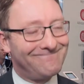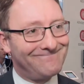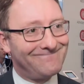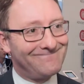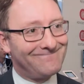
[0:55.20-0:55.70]

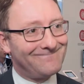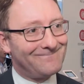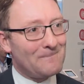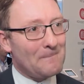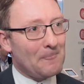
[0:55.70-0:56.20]
with. What, what
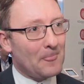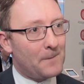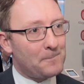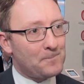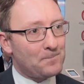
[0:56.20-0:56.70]
is the
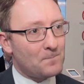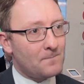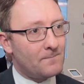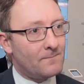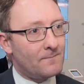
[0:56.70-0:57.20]
award and,
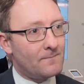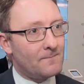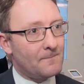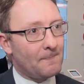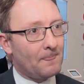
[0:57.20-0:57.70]
and tell me
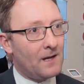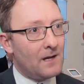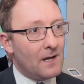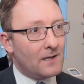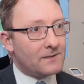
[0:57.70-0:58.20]
about it?
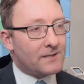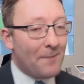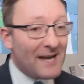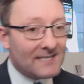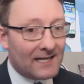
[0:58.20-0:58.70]

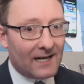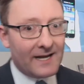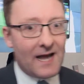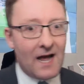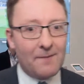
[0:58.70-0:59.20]
So
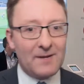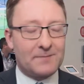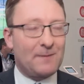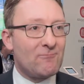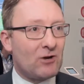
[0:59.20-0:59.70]
basically, um,
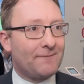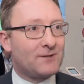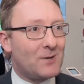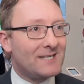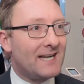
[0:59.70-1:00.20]
it's been running
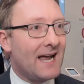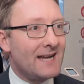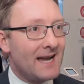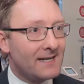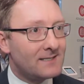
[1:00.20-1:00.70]
for
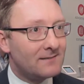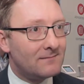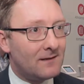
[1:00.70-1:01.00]
28 years.